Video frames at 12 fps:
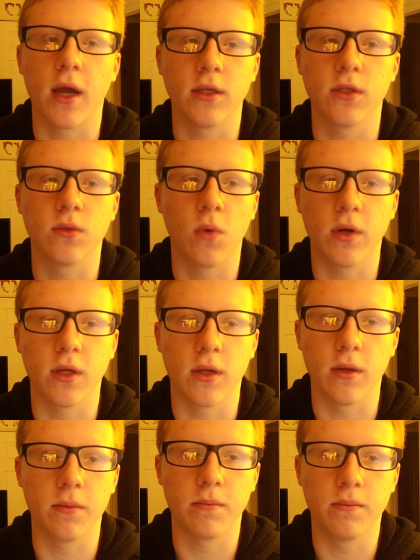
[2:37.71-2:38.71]
I just want
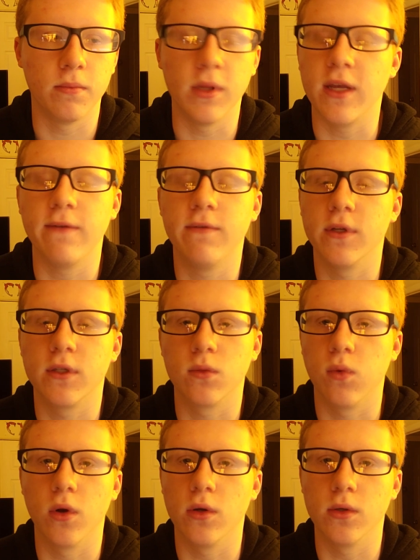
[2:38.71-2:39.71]
to leave this
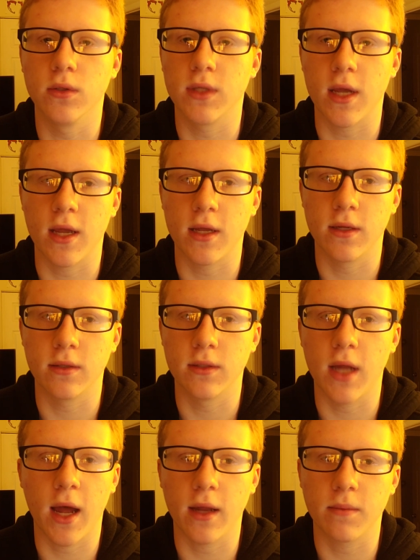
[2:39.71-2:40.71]
world
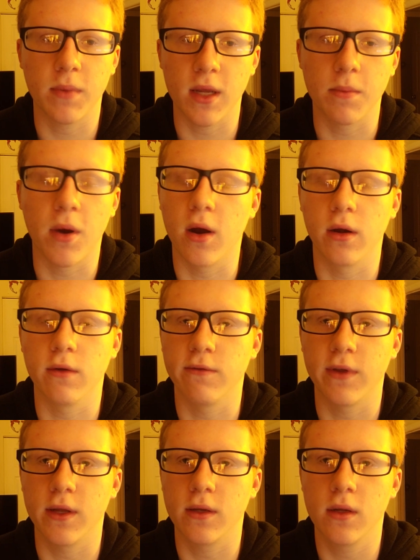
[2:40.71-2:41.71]
and not be a part
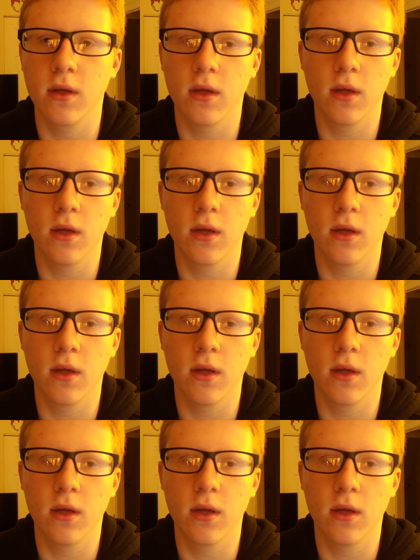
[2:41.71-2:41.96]
of it.